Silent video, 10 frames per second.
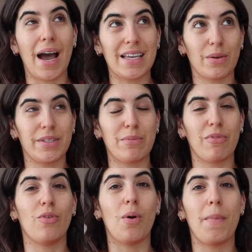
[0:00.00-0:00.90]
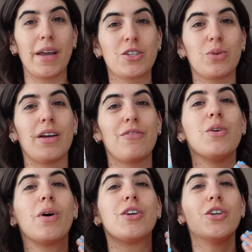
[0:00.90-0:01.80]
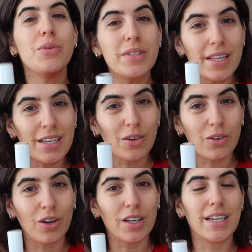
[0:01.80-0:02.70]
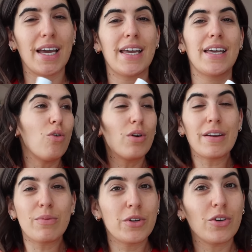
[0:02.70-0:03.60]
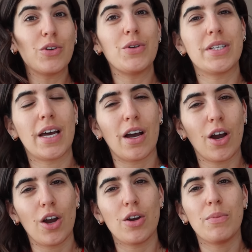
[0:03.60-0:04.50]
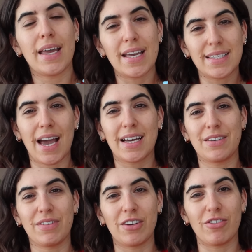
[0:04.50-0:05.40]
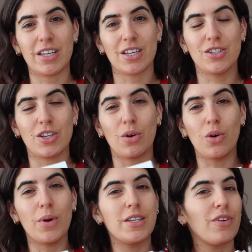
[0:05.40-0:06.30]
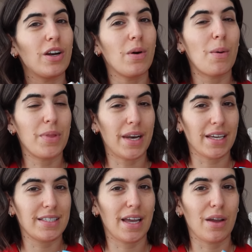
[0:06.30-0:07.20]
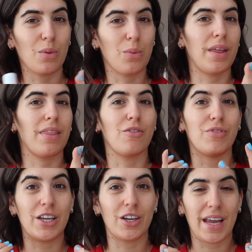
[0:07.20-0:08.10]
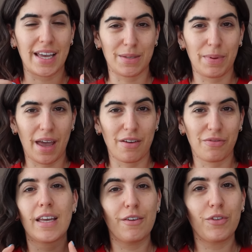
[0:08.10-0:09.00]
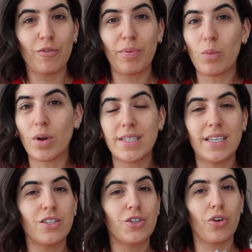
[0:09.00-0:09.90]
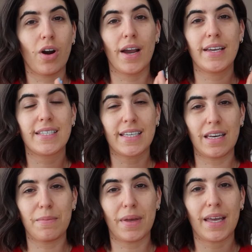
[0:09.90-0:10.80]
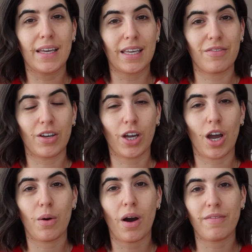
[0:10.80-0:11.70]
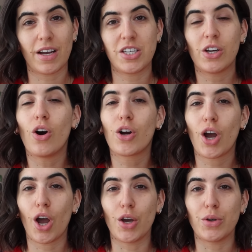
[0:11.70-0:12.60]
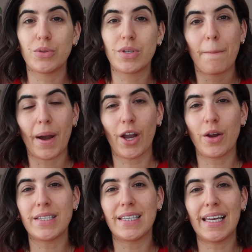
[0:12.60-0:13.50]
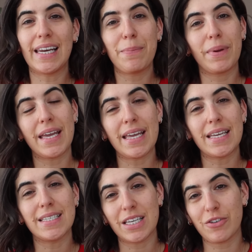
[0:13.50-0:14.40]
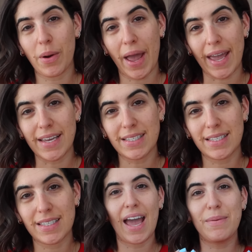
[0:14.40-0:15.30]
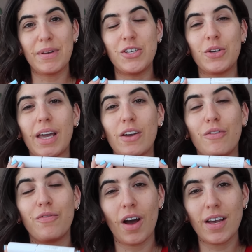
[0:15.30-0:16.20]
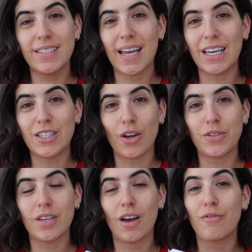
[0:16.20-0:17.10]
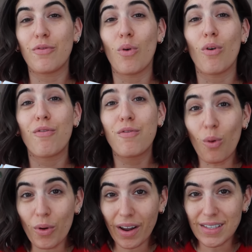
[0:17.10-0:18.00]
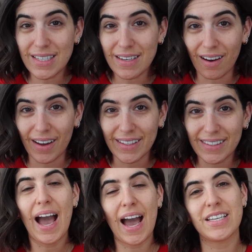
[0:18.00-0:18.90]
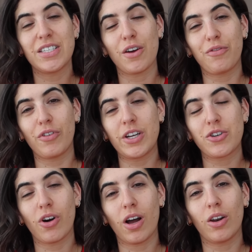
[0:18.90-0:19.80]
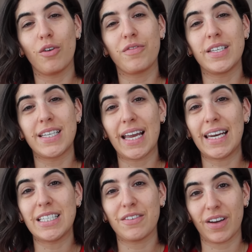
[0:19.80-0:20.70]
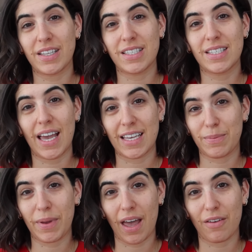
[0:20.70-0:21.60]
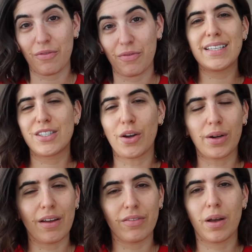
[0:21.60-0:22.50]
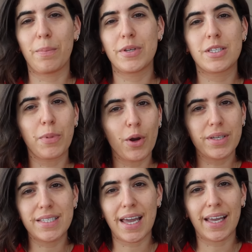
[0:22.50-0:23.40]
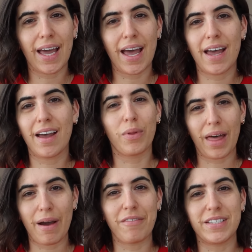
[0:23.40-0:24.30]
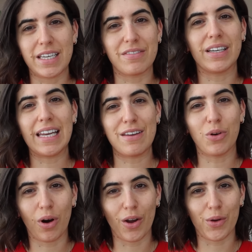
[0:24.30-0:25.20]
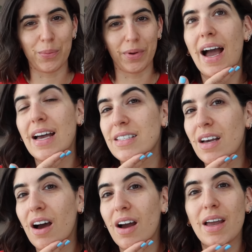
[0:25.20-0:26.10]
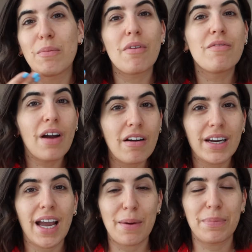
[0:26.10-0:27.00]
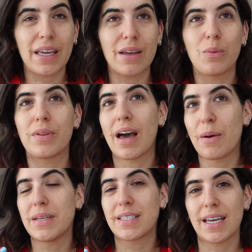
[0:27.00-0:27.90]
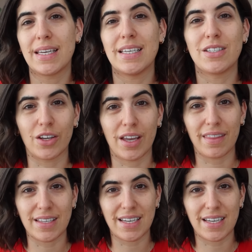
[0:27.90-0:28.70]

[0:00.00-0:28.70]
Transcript: as I was saying before, make sure if you are using this on holiday or even when you're using it at home, it is active ingredients. So always follow up the next day with a really good SPF. If you've been wanting to try Skin and Me and give it a go, I've actually got a code. My code is LilyP08 and it means you can get your first Daily Doser for 4 dollars and a free trial of the Daily Defense SPF. It's so clever, bespoke skincare without having to even leave your home and I am very happy with how my skin is looking these